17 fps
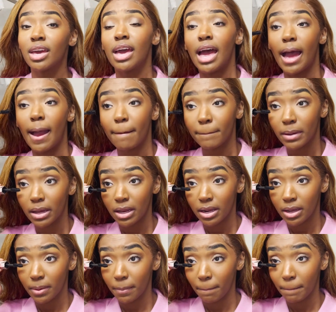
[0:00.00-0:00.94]
I'm
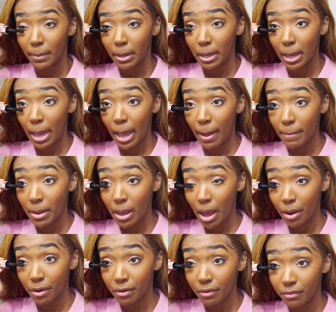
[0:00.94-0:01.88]
gonna make a habit out
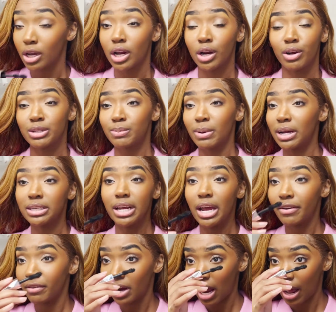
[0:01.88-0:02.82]
of respond to
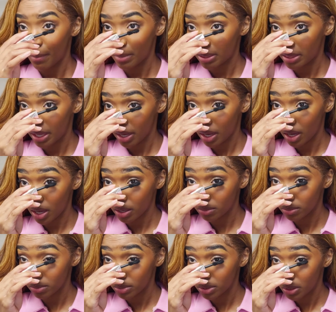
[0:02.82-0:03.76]
every comment that
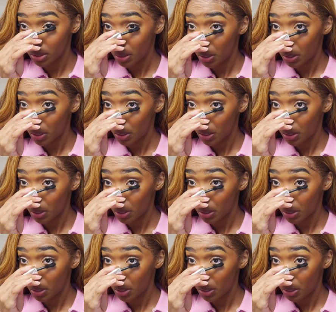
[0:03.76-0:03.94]
comes.